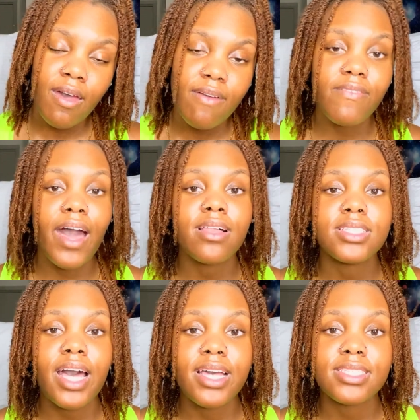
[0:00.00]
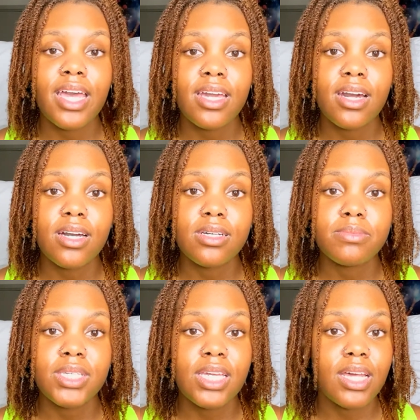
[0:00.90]
Valentine's Day
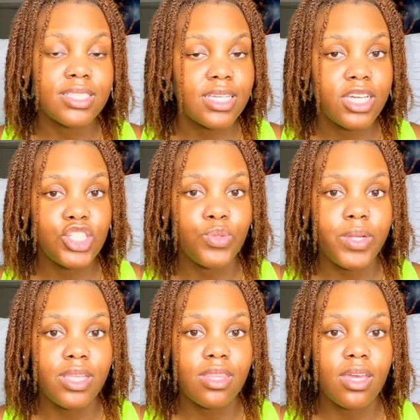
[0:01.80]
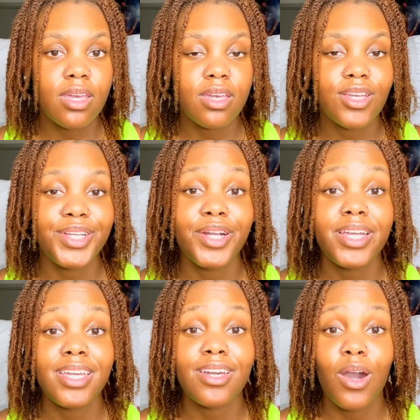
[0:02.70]
comes, he doesn't get you anything. Your
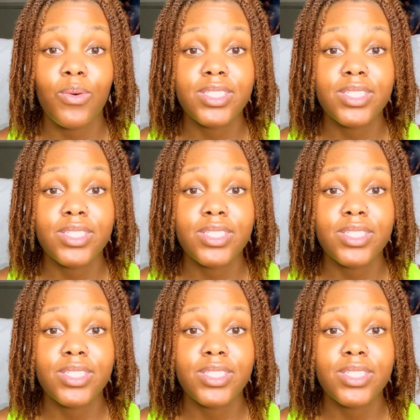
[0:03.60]
ego is